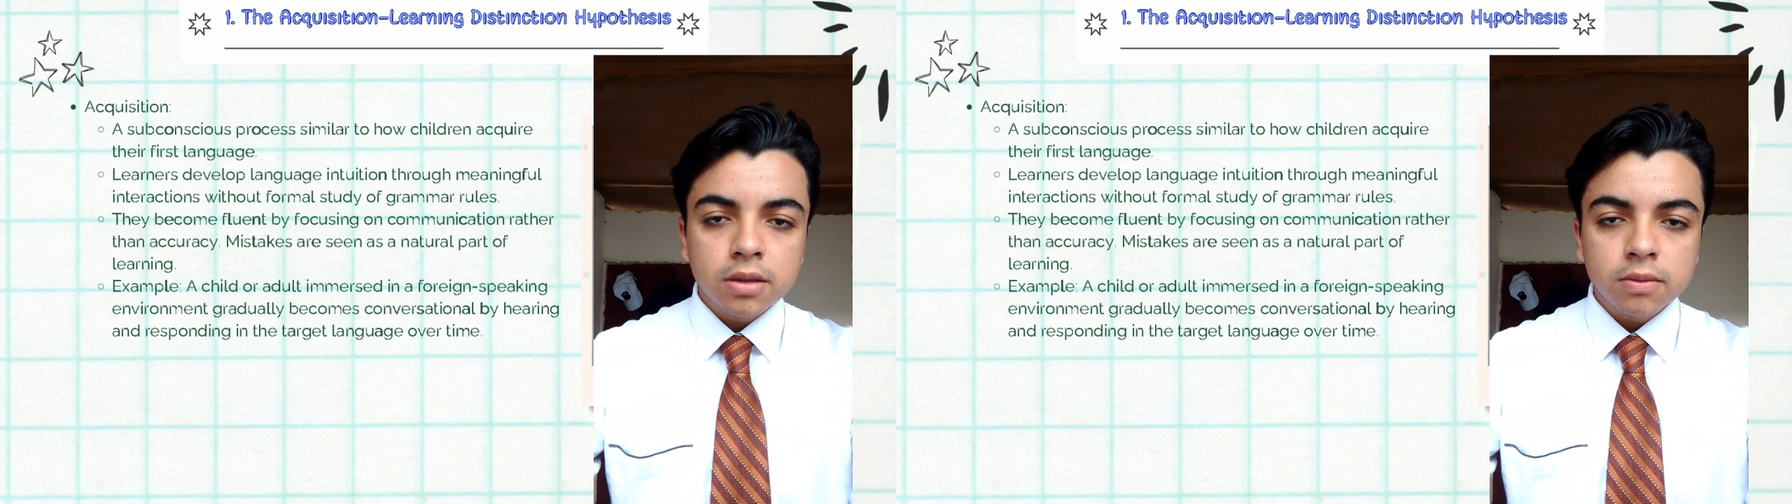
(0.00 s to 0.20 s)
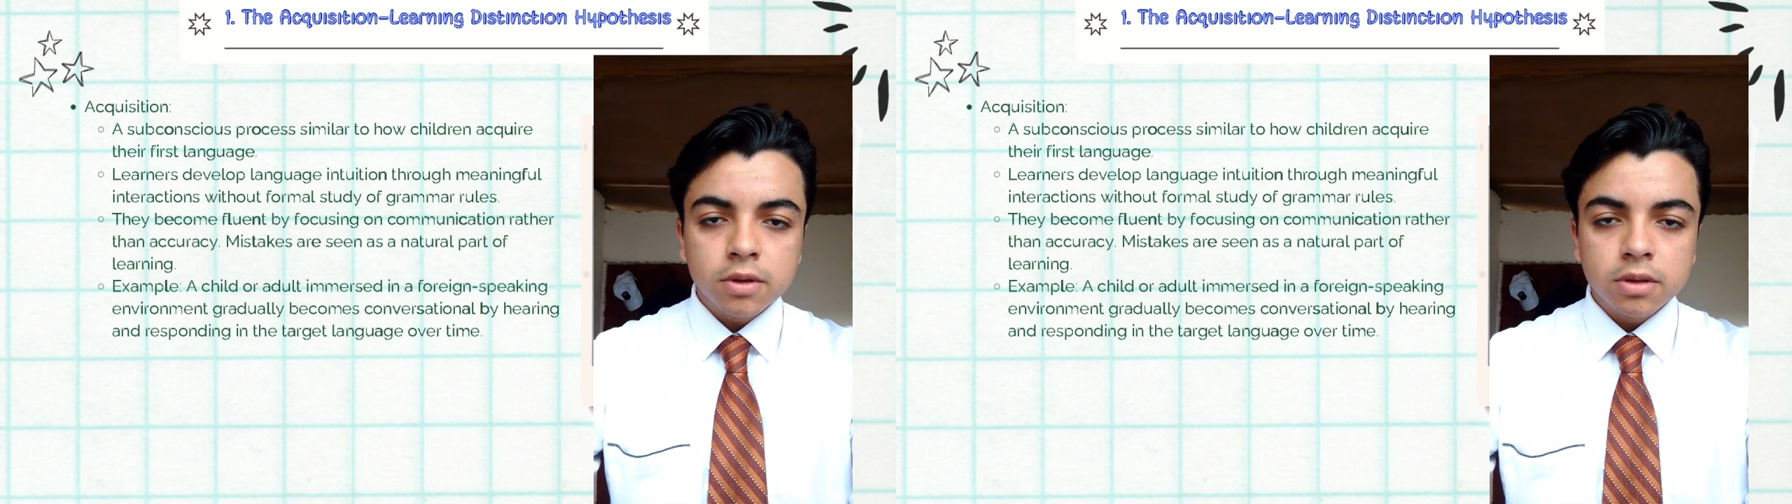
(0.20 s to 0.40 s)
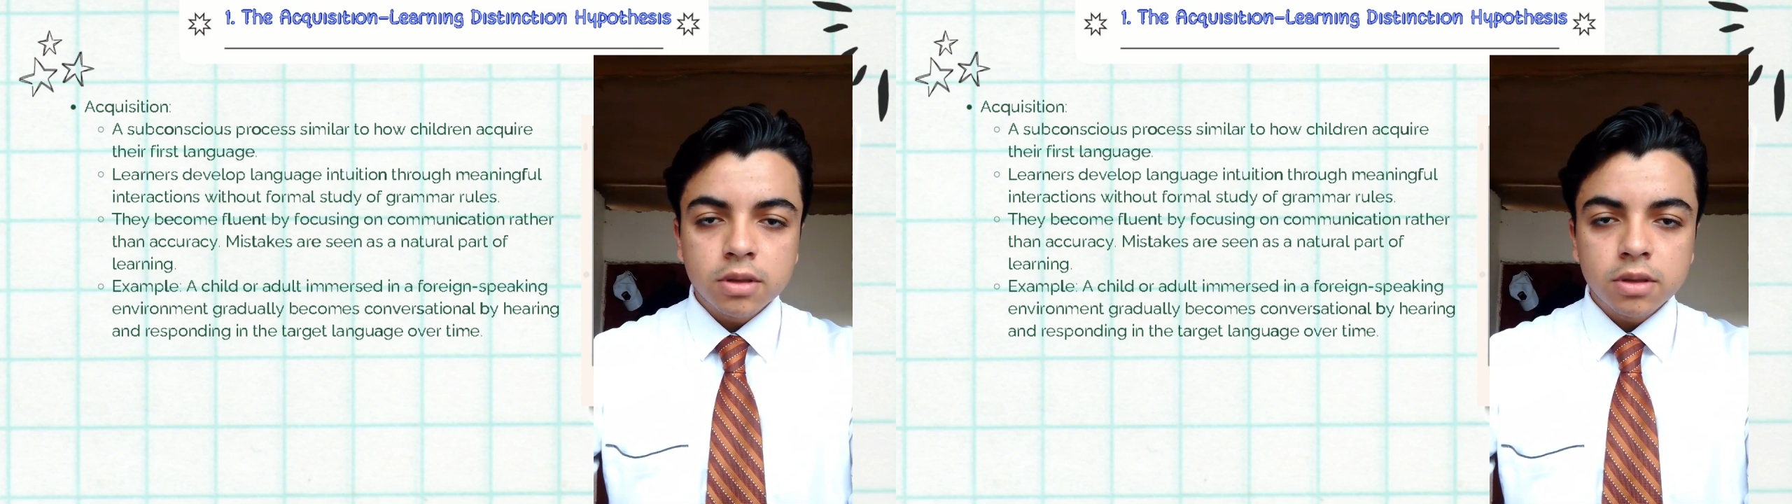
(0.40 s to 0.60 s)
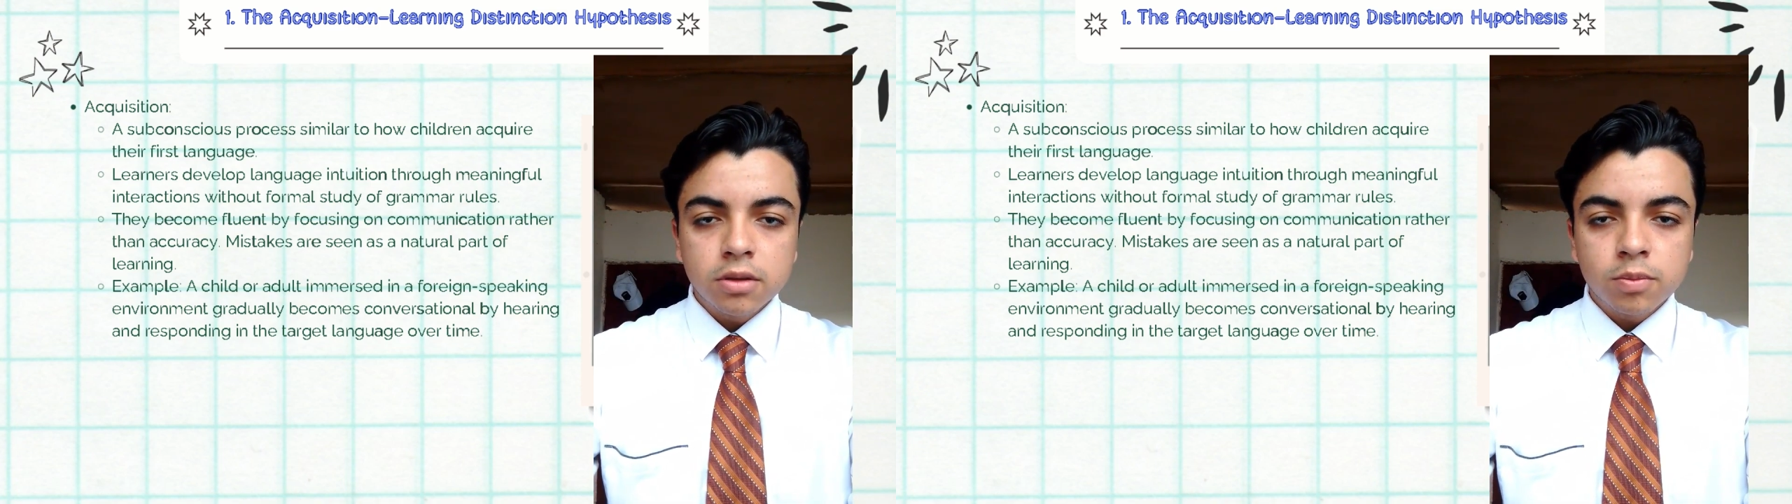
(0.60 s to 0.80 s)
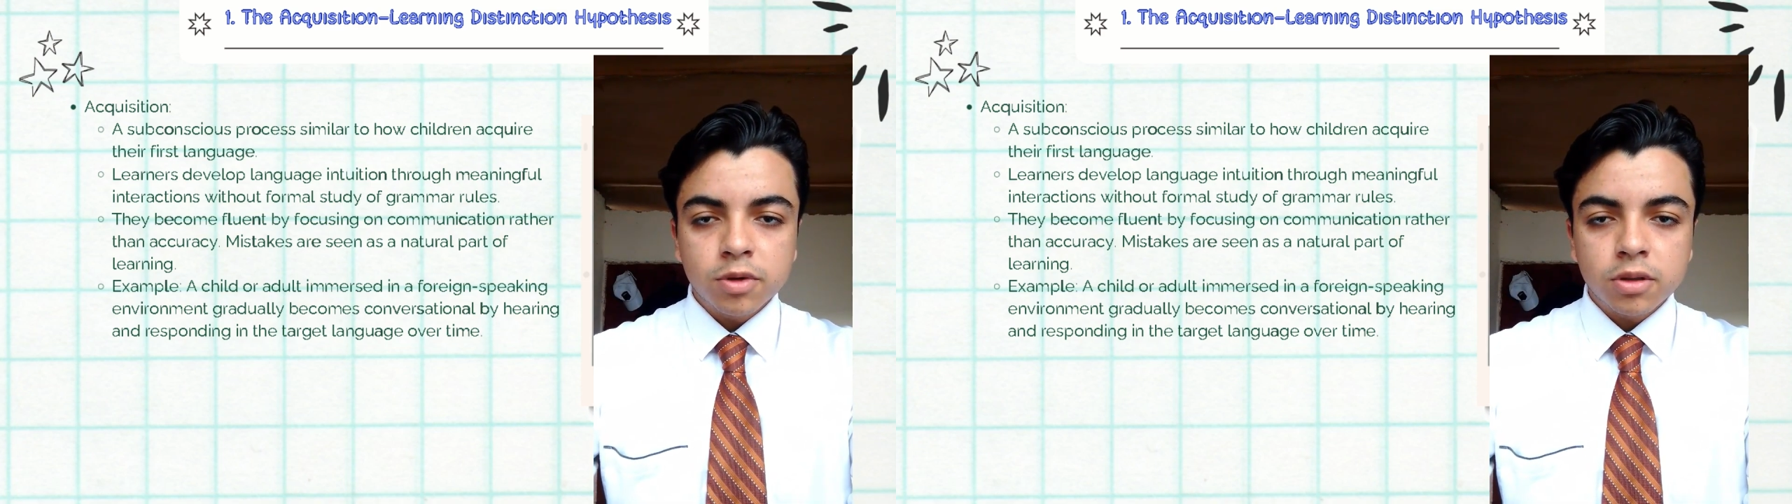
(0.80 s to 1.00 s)

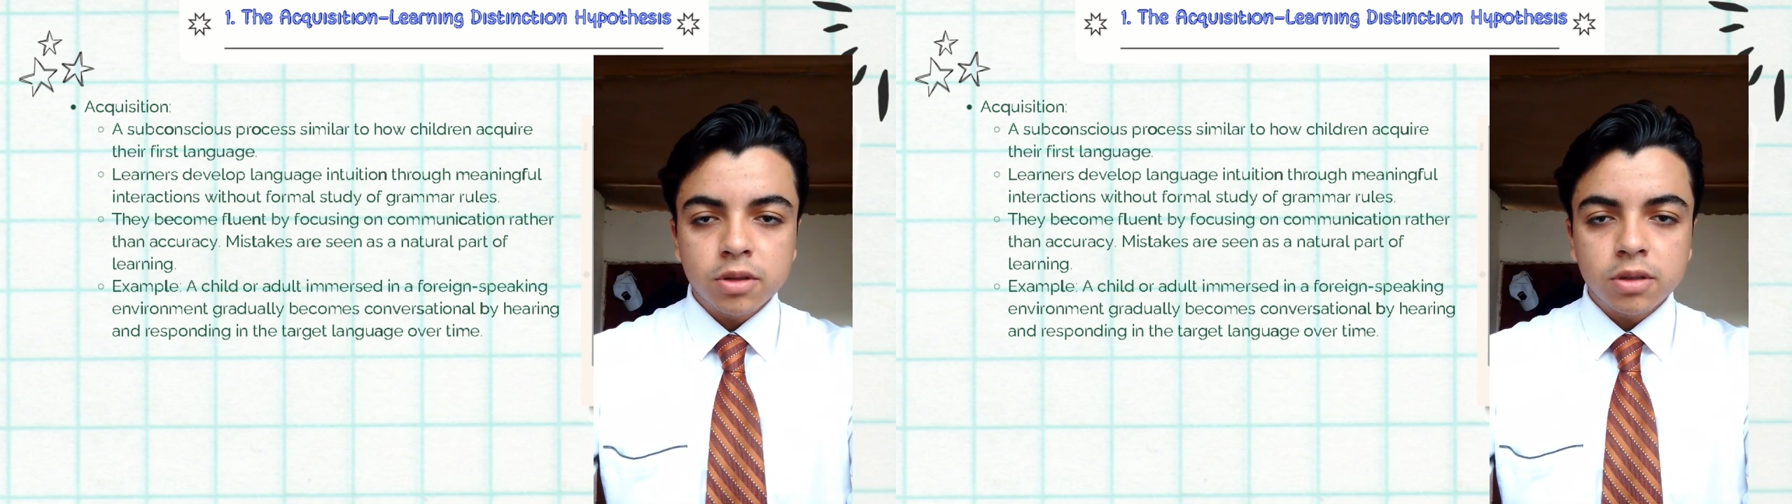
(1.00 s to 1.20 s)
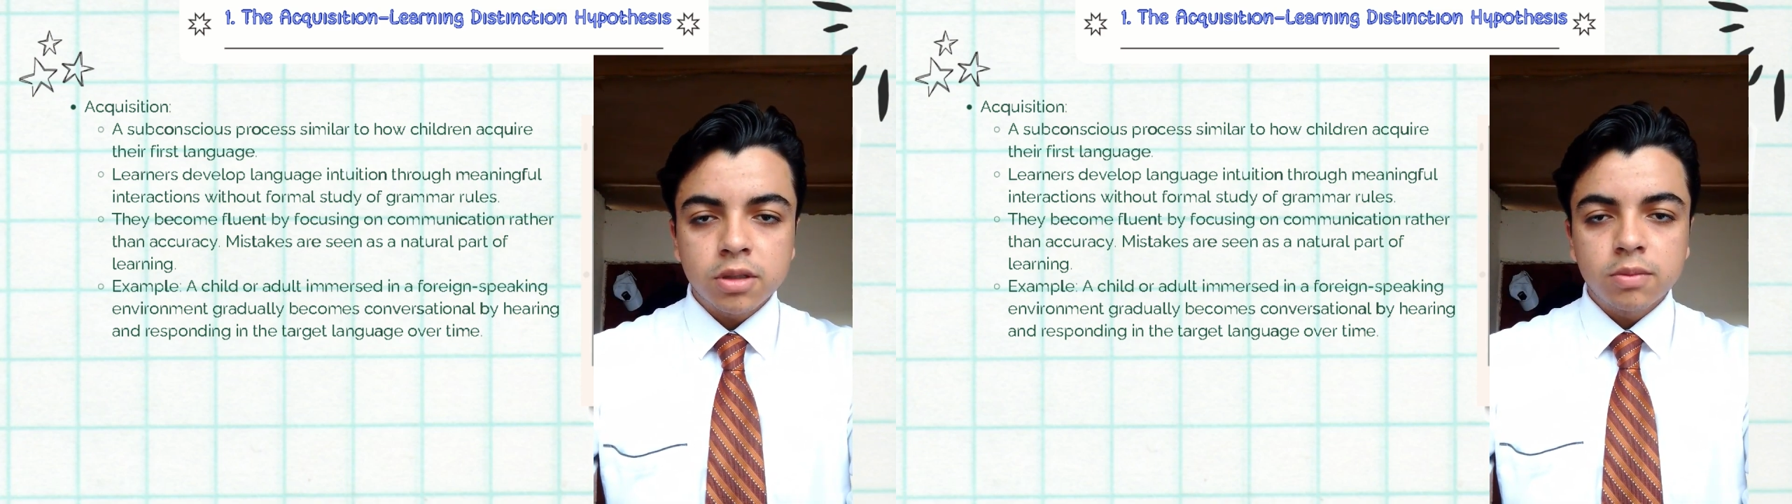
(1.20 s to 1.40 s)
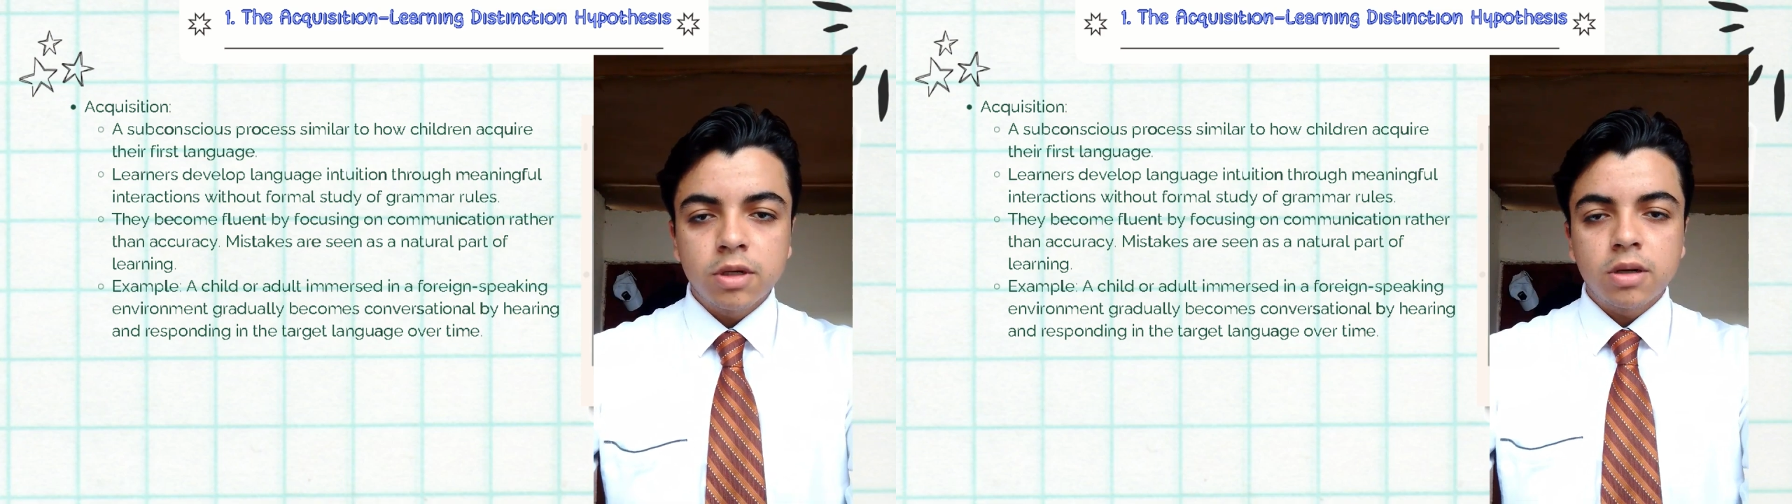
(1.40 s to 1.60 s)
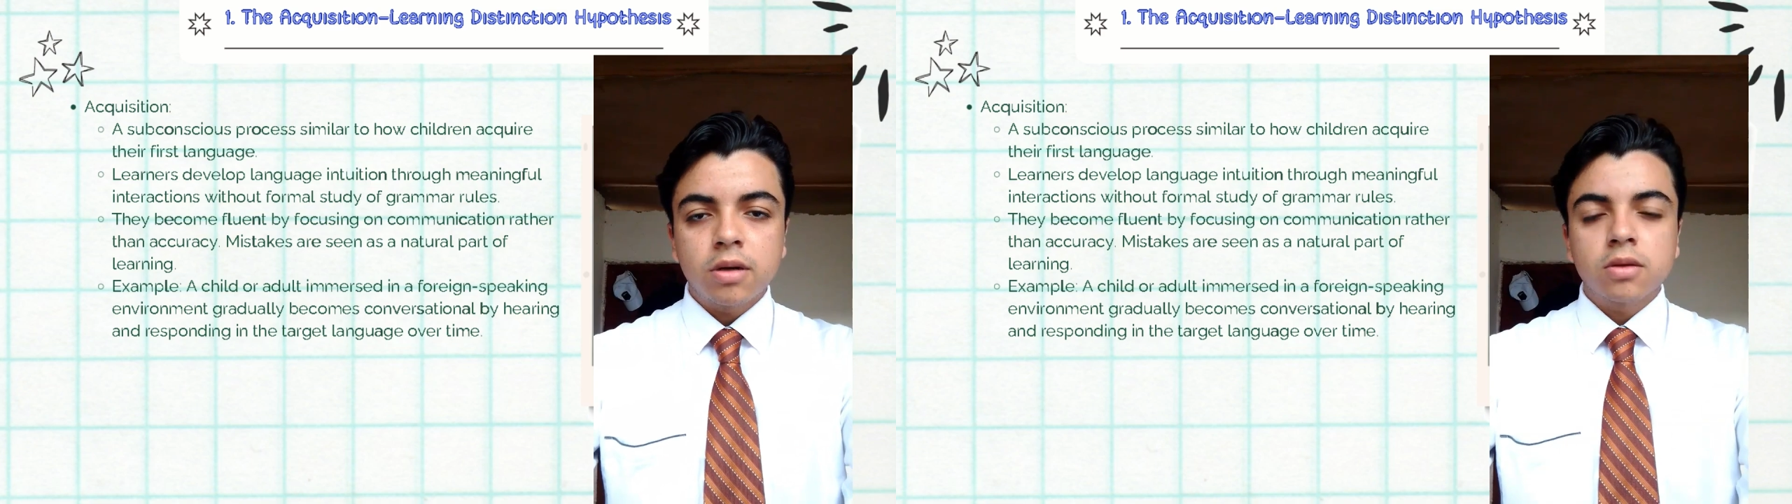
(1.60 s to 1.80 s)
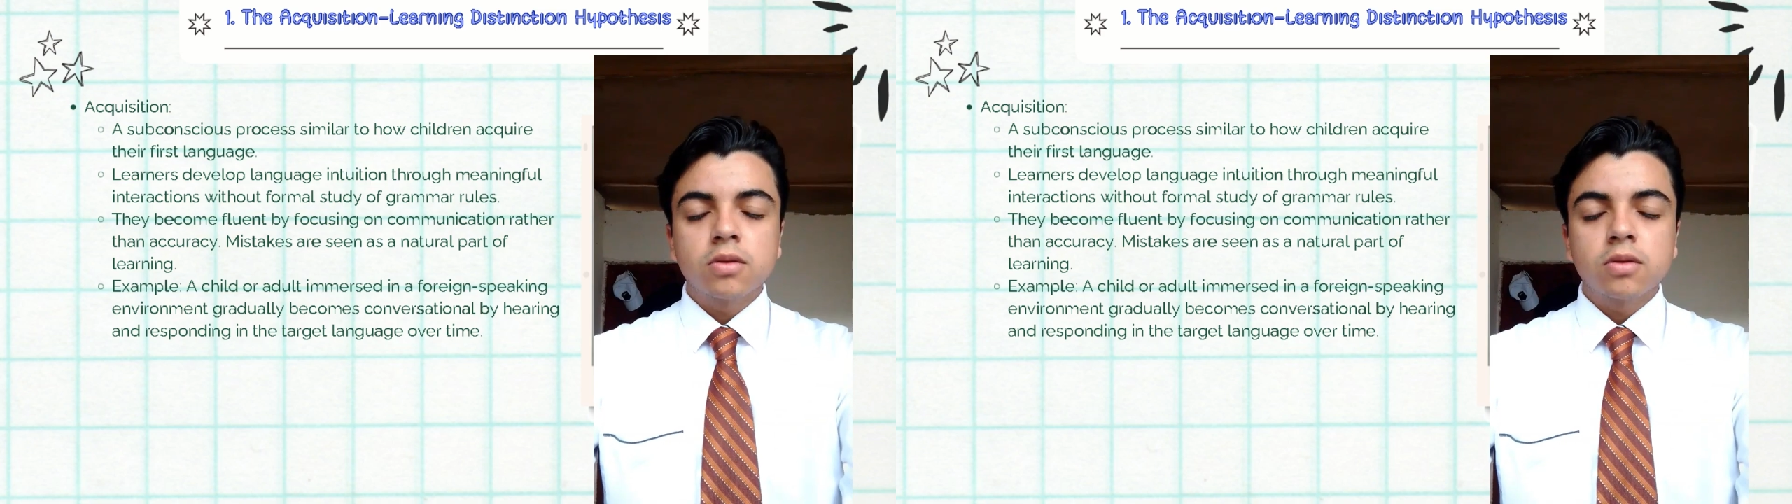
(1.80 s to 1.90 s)
subconscious process similar